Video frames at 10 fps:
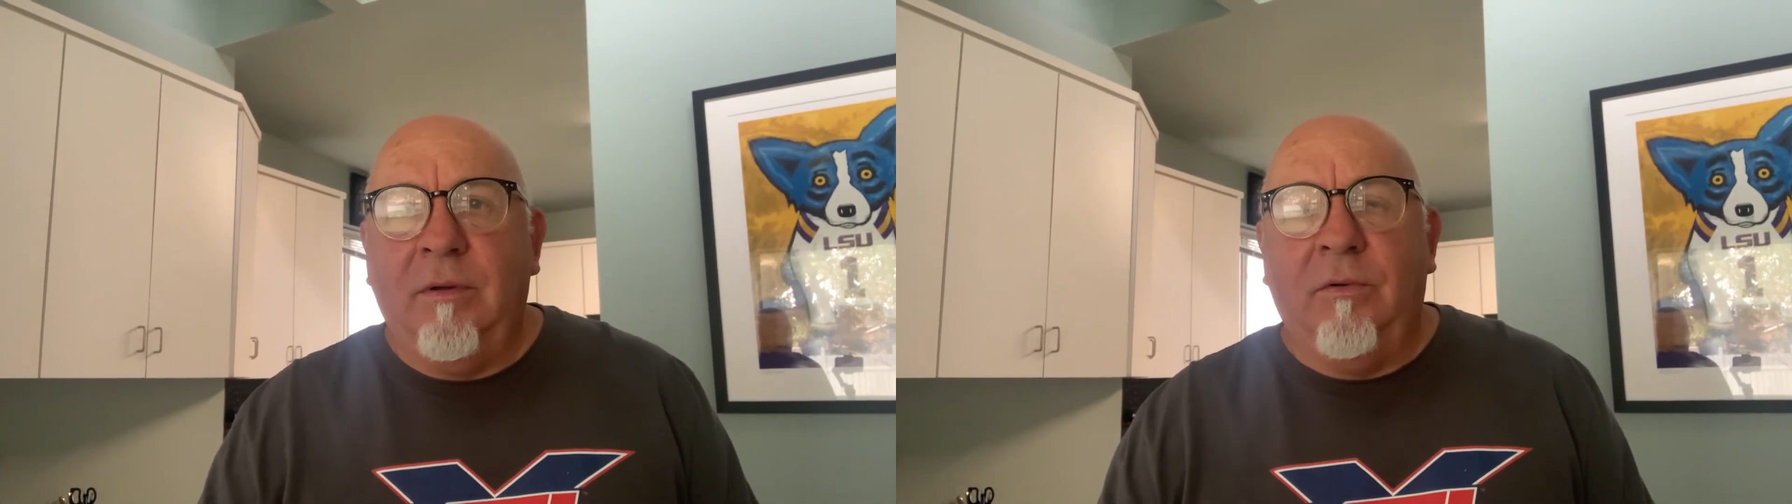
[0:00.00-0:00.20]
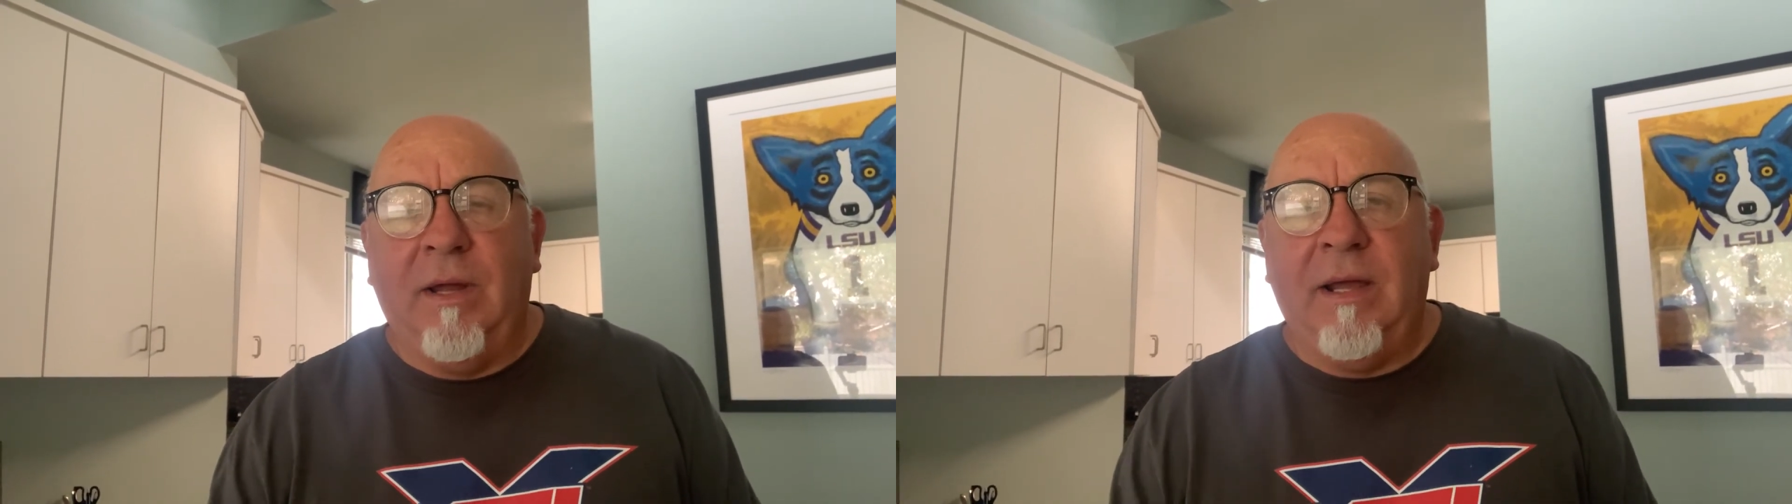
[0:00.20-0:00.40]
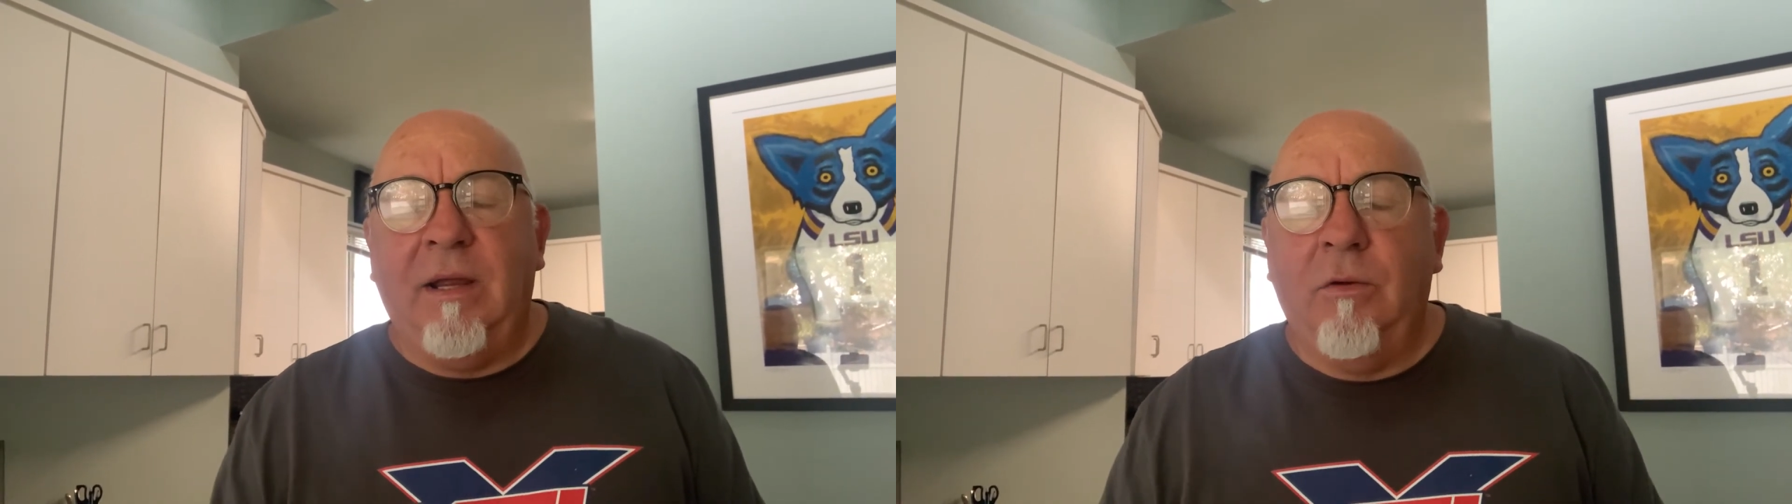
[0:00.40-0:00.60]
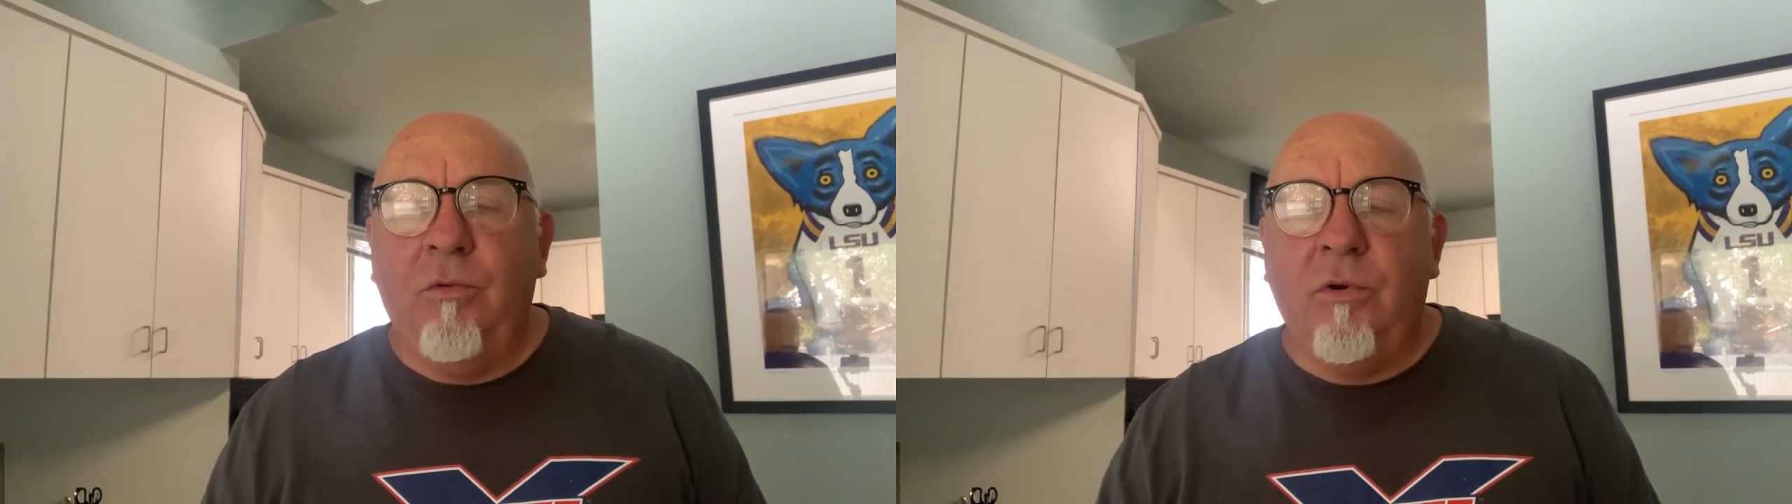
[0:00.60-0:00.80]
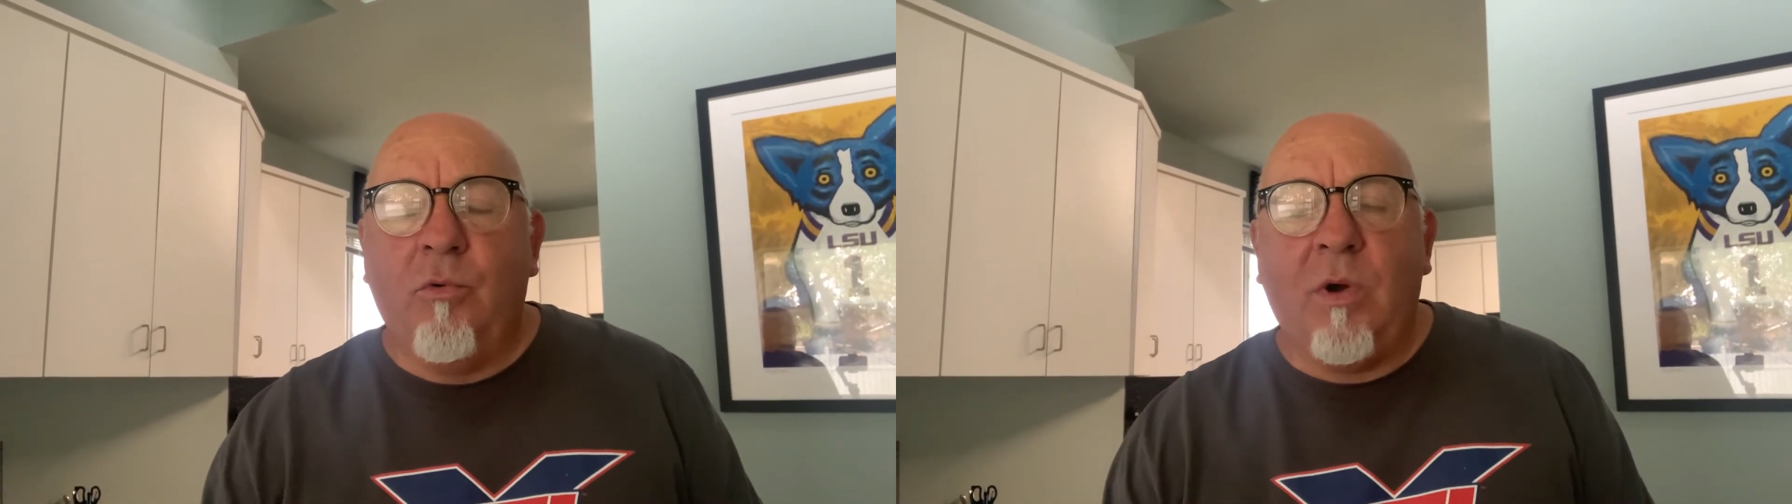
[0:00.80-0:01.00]
on
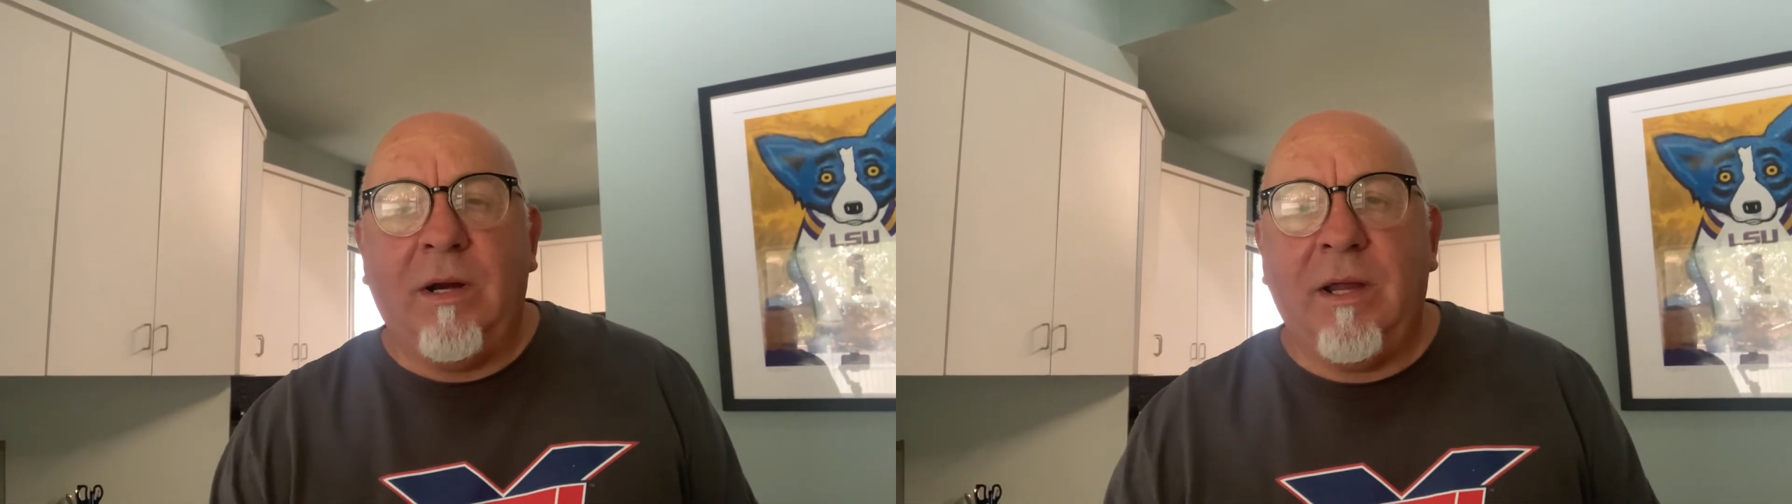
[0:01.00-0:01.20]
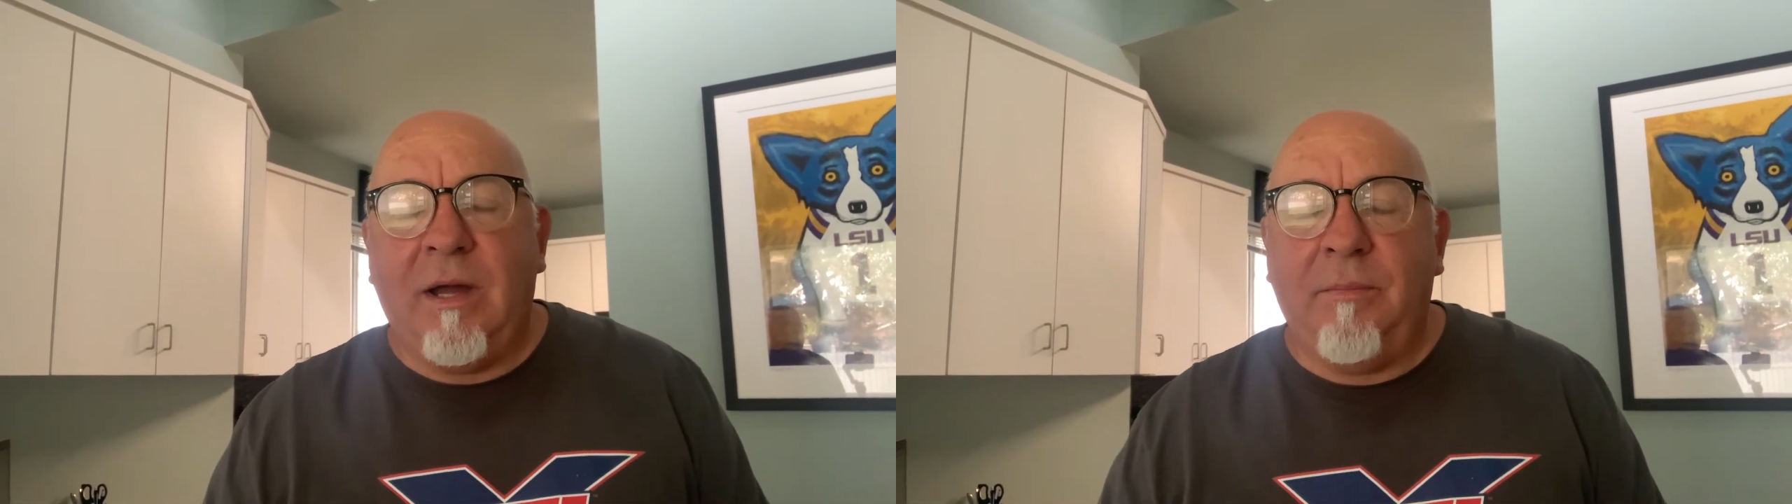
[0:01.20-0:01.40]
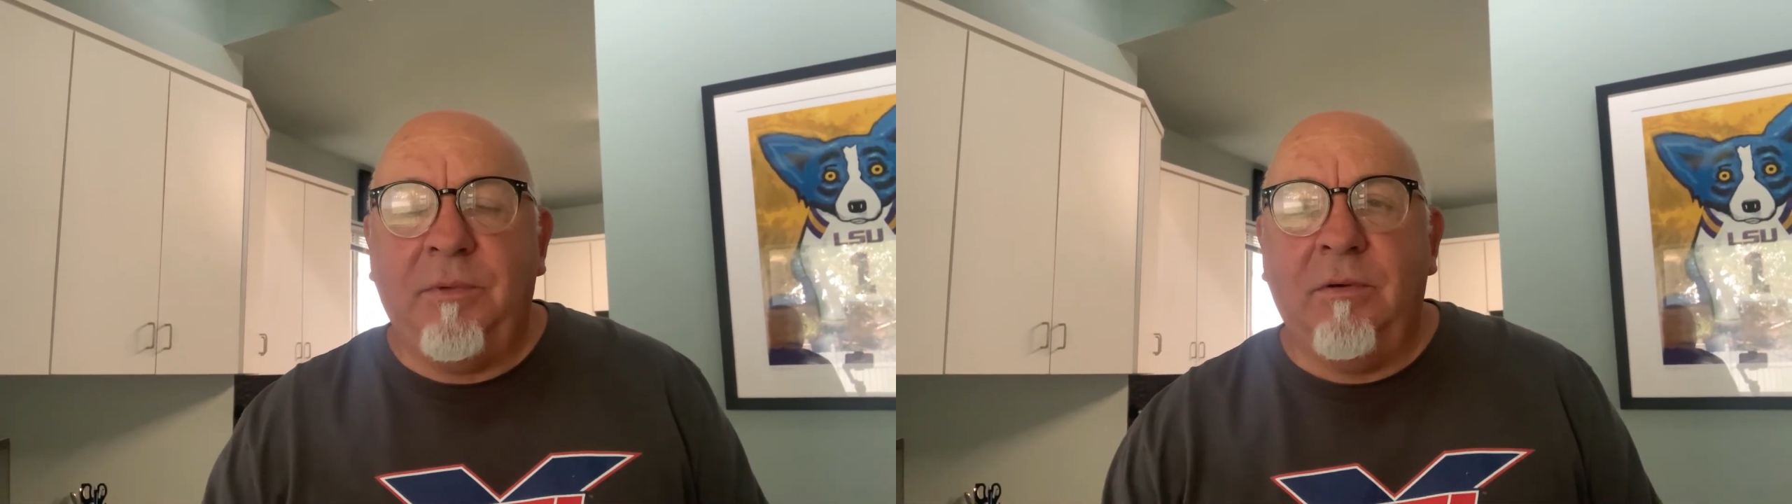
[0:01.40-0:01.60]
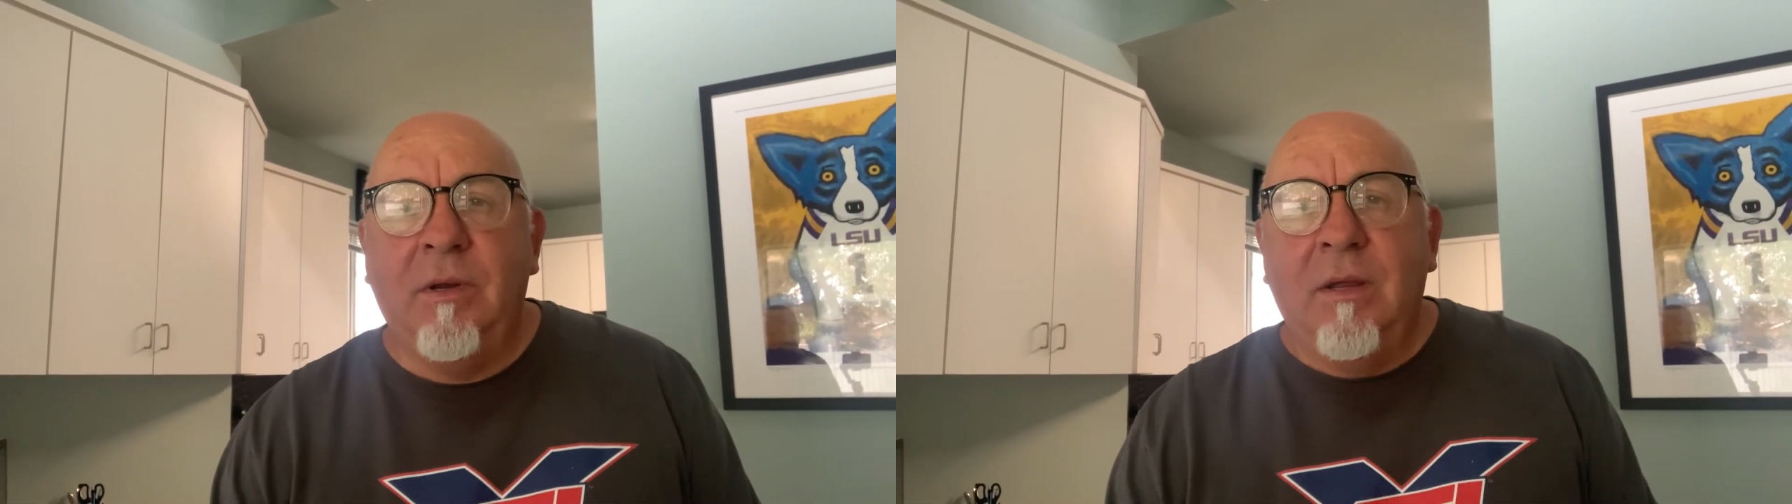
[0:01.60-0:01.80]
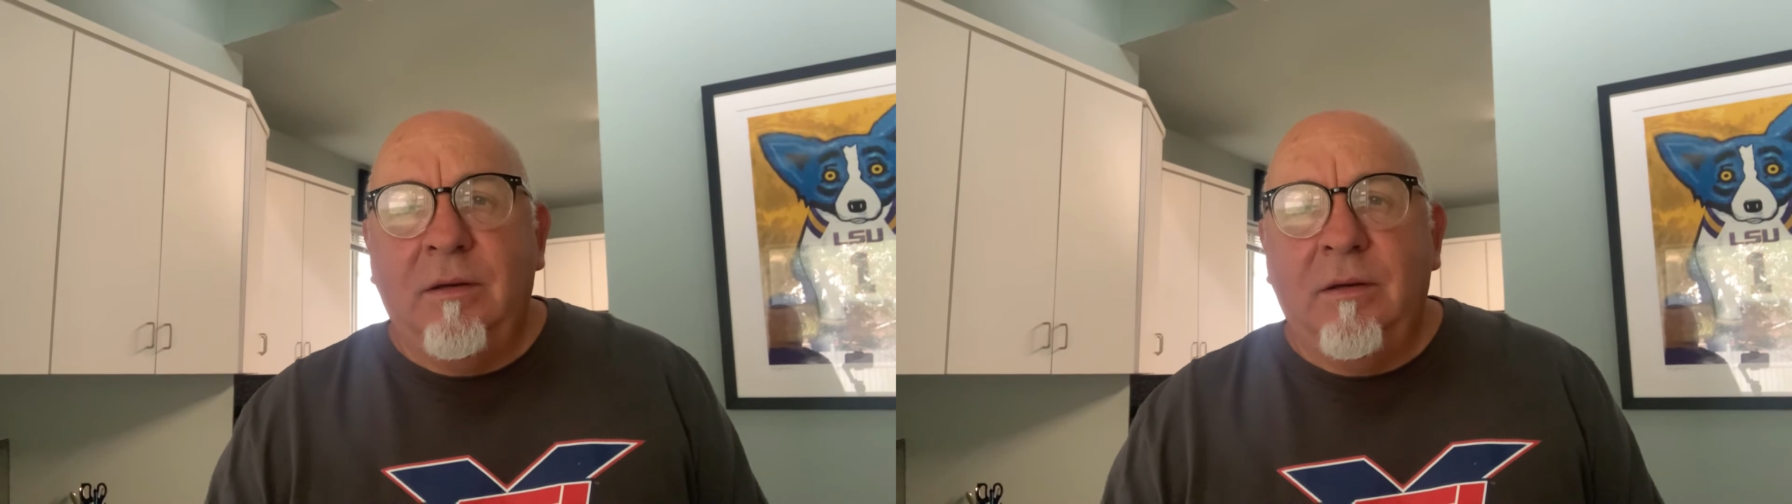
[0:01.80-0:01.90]
Idaho Quadcopter